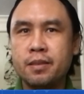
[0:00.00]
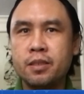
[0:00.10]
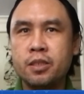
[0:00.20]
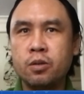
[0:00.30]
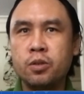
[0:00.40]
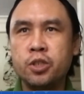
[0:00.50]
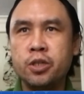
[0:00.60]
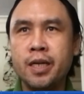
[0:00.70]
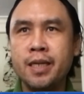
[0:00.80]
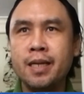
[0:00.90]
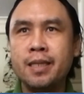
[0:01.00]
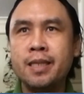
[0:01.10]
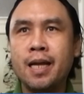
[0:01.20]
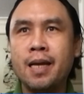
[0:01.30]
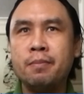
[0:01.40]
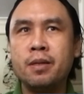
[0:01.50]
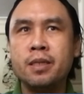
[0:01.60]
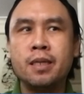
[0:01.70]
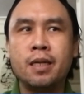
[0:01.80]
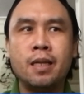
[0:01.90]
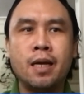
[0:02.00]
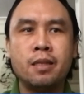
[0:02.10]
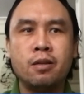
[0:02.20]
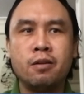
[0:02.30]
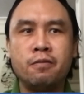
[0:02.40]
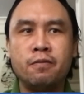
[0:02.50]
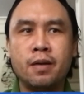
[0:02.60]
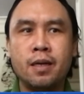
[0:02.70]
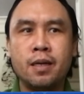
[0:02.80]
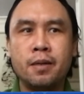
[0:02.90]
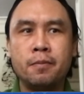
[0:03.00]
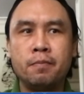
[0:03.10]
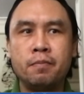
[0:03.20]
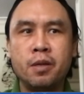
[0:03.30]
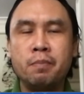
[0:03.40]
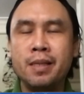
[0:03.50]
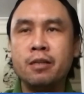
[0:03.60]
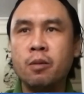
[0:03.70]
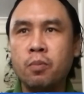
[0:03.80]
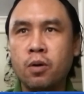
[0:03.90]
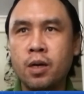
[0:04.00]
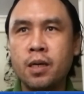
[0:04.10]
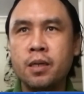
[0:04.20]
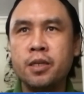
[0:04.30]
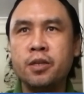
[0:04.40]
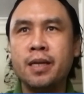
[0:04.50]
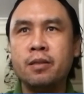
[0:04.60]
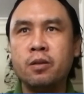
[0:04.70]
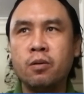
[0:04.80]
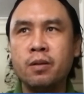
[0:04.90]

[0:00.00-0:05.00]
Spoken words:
So during that time, there's a lot of, you build rapport, you get to know